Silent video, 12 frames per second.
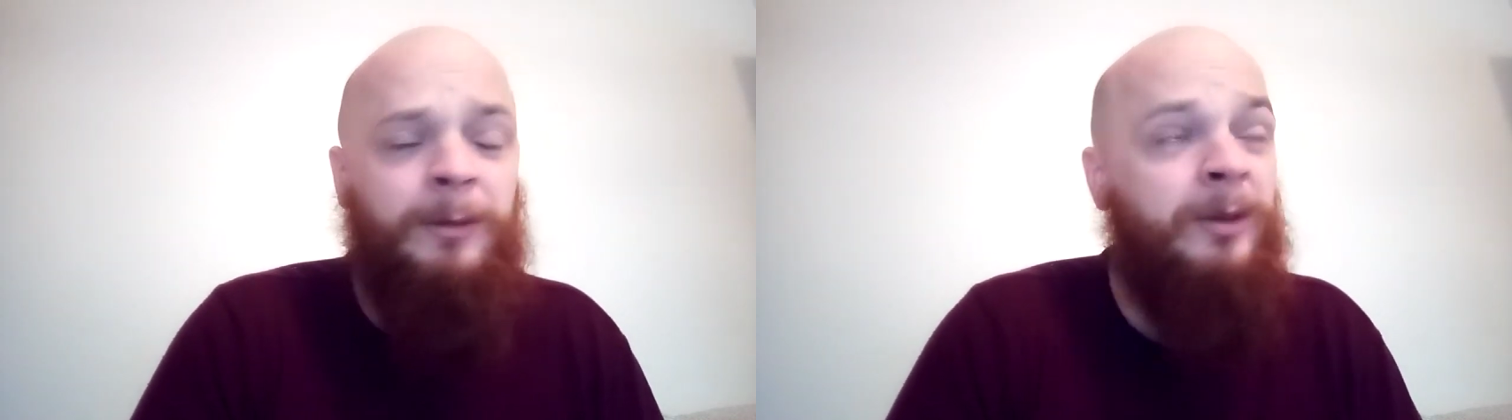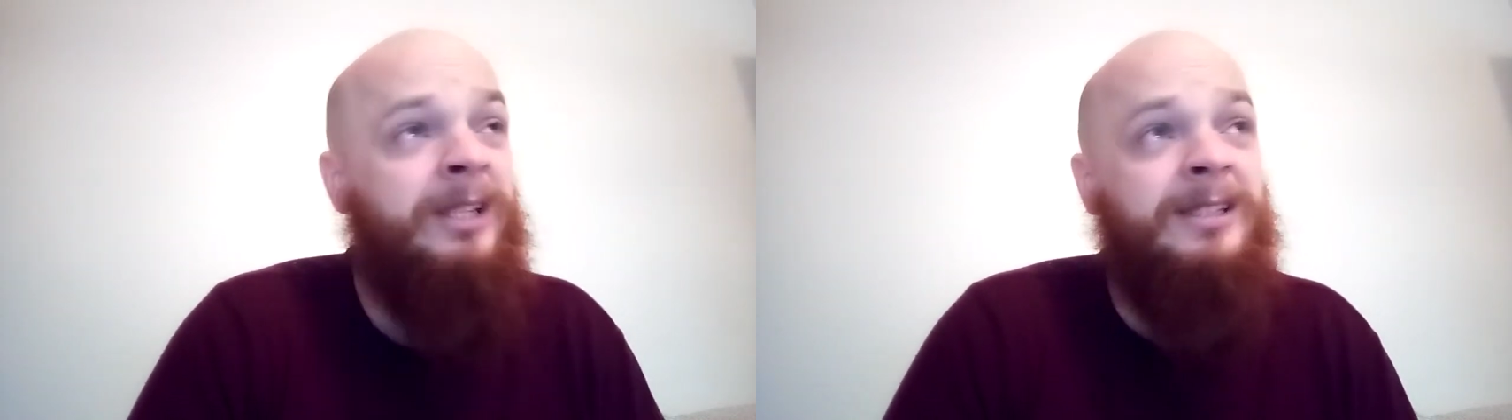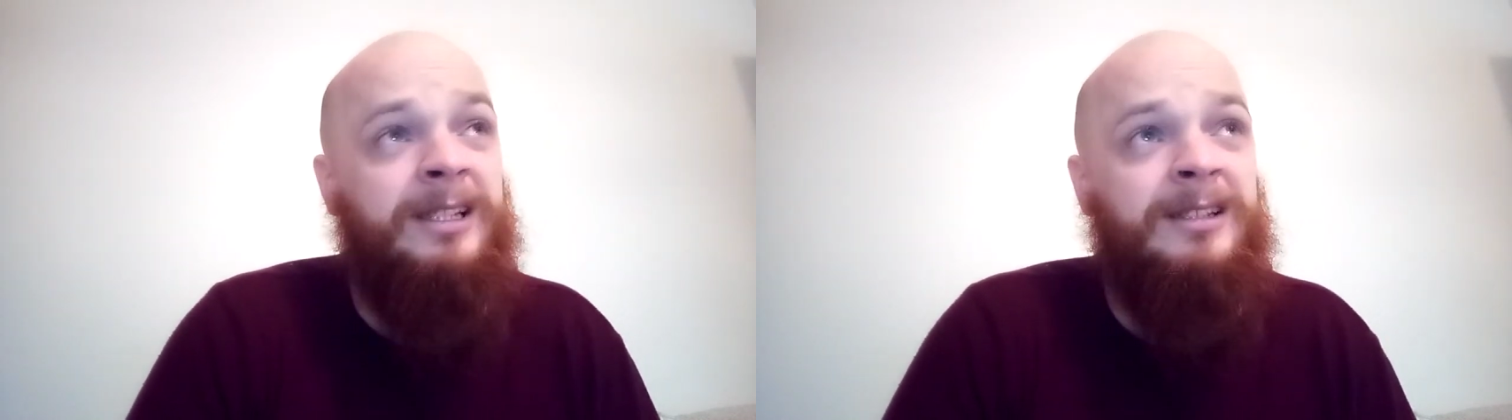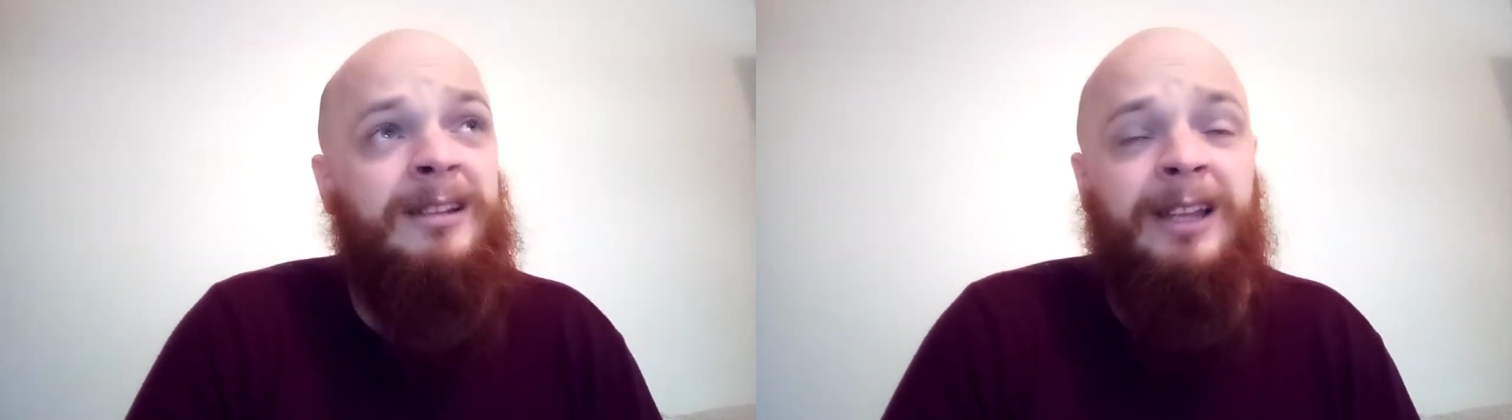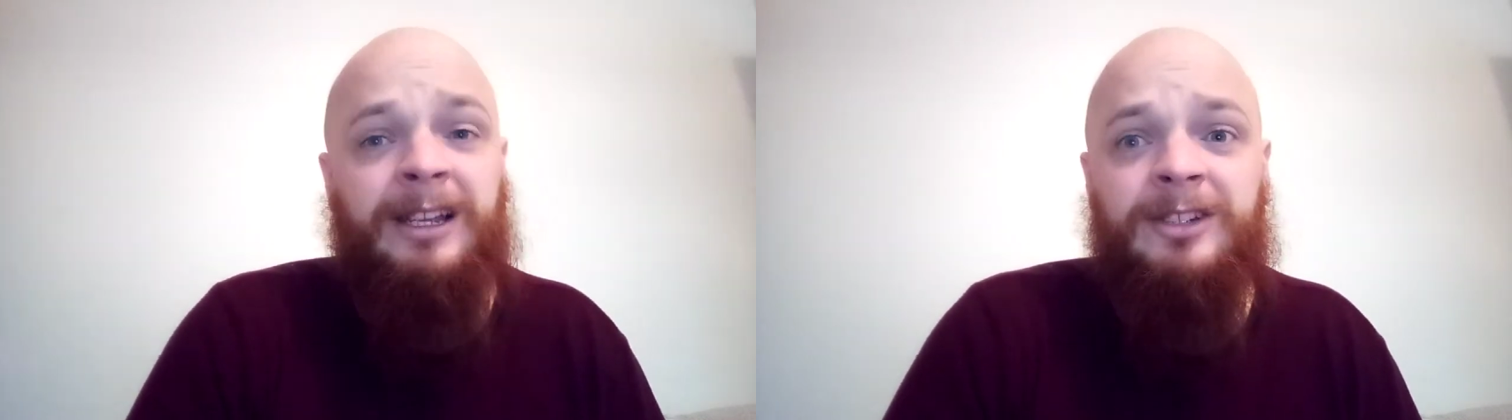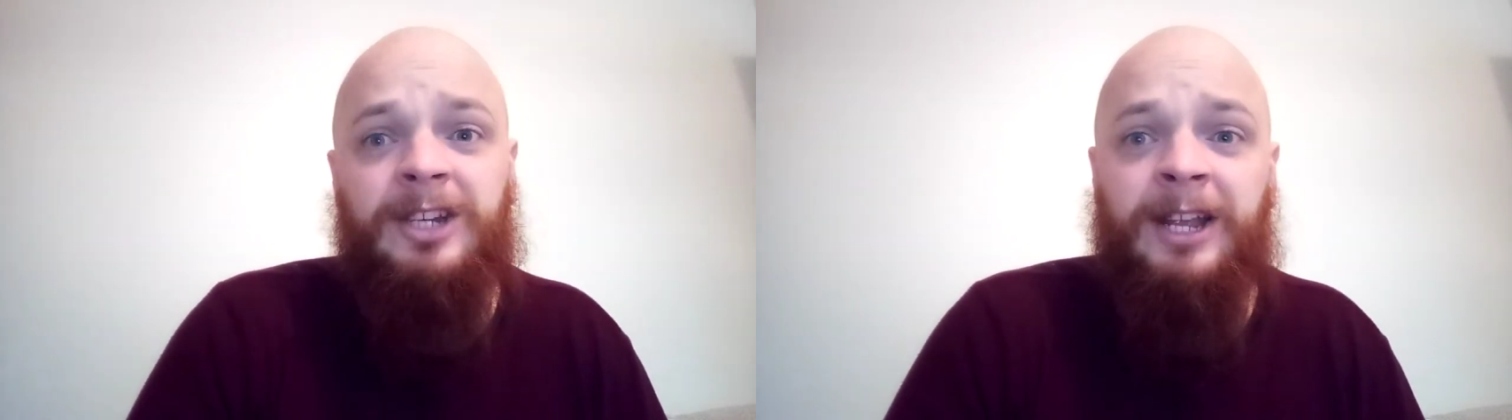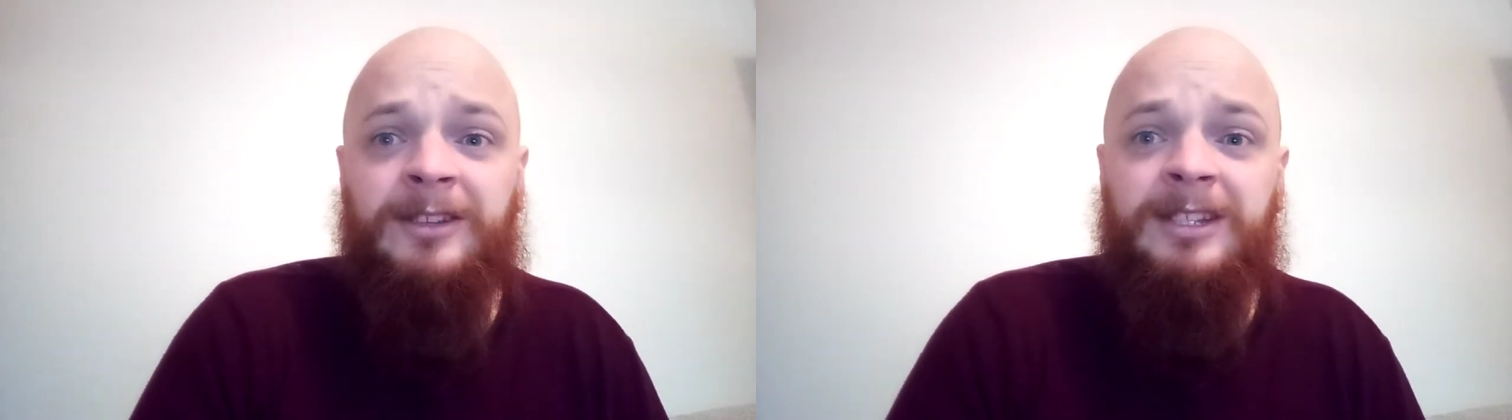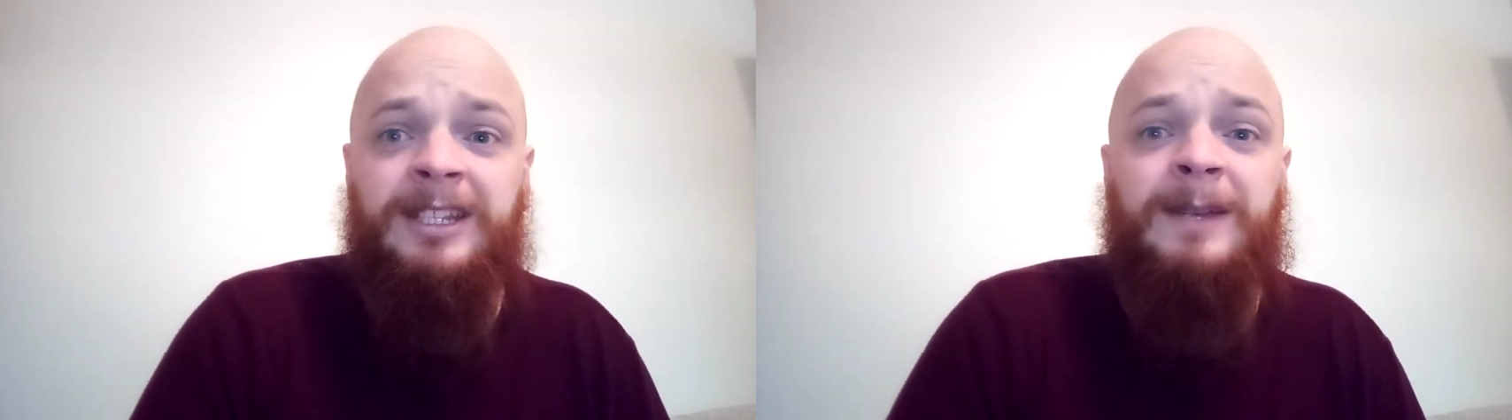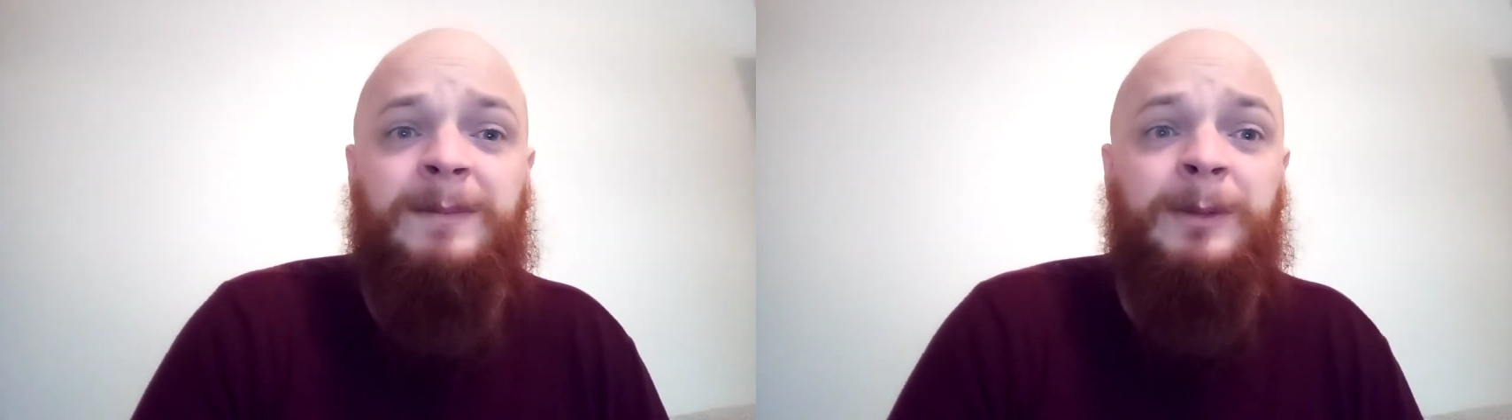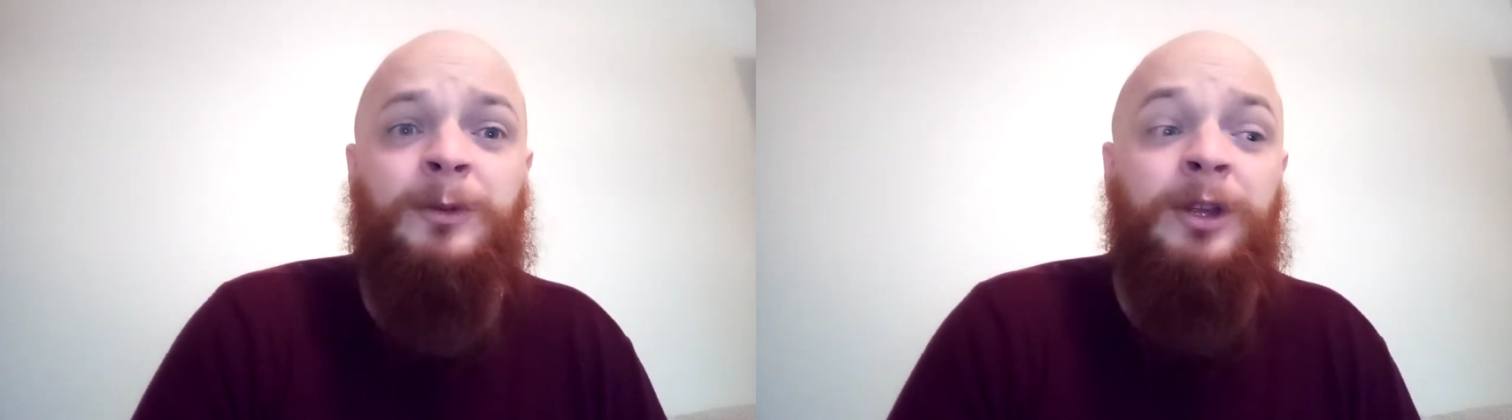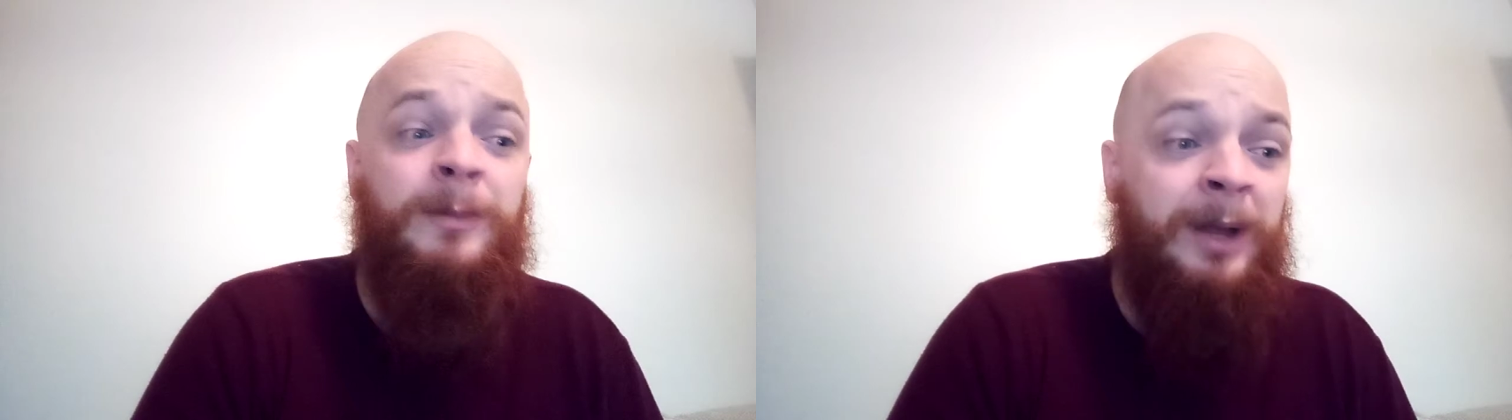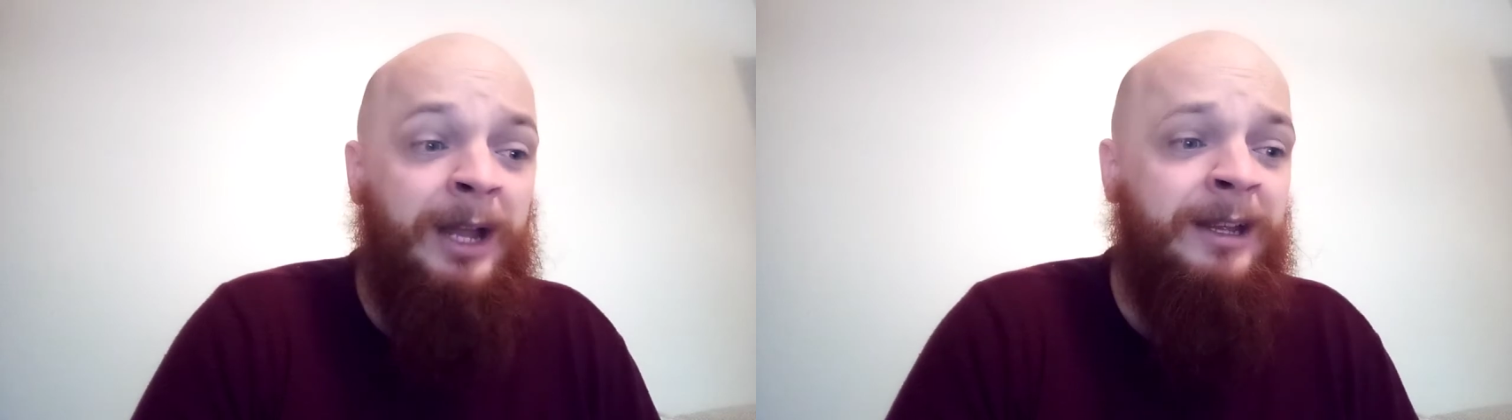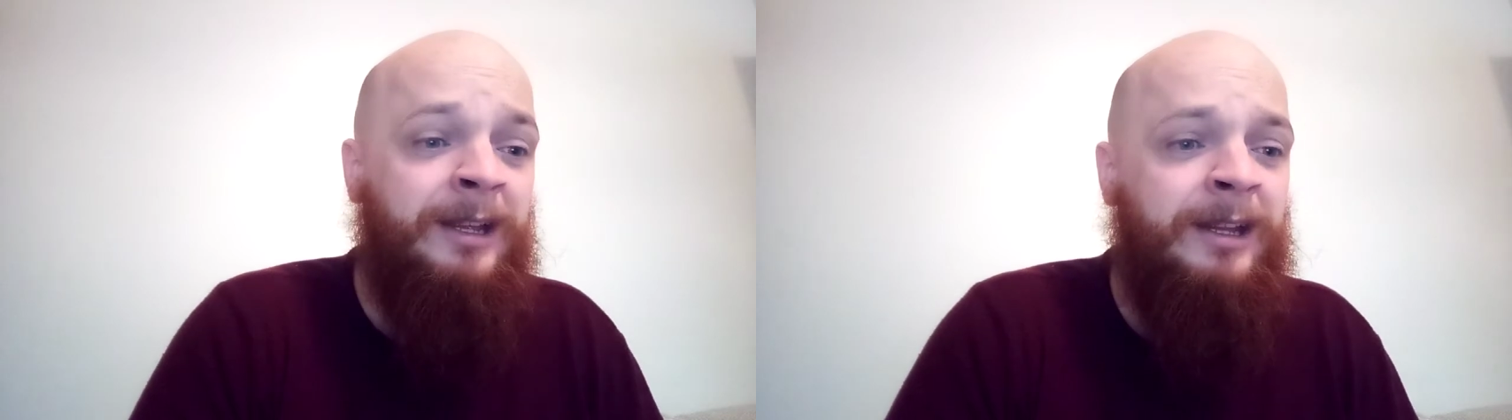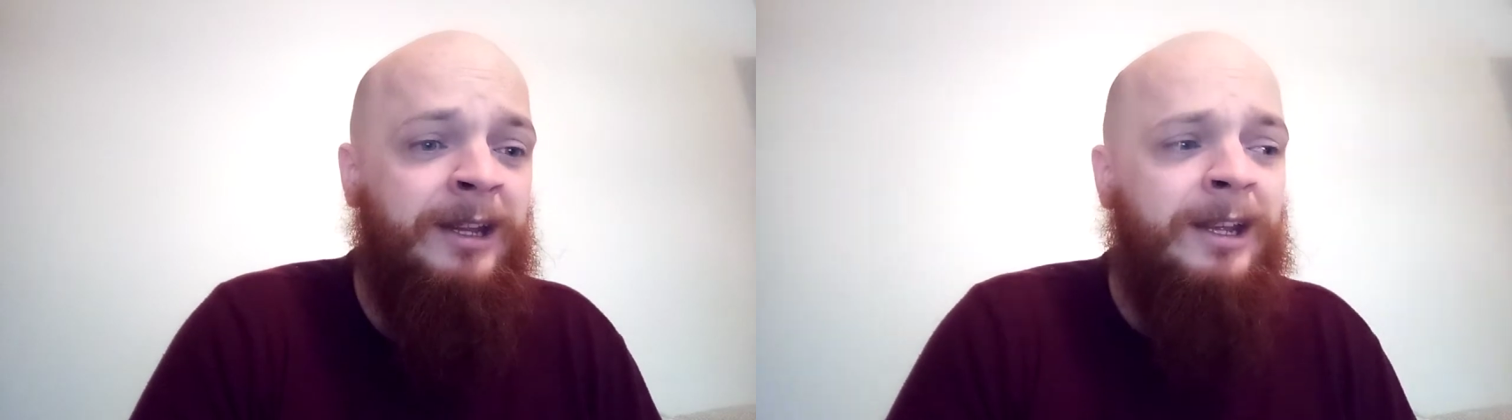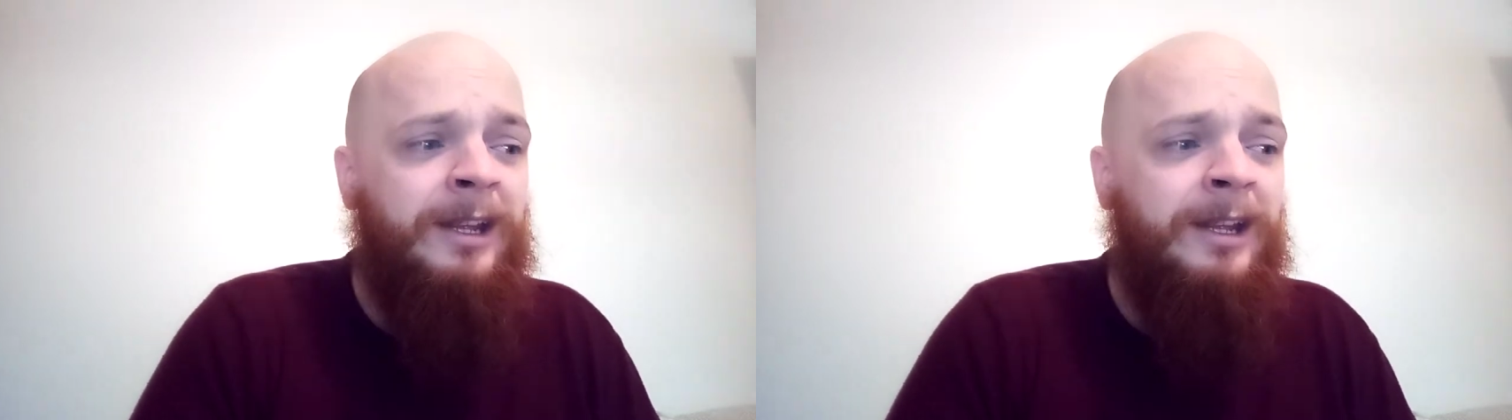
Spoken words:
this is the last chance to get people to buy it.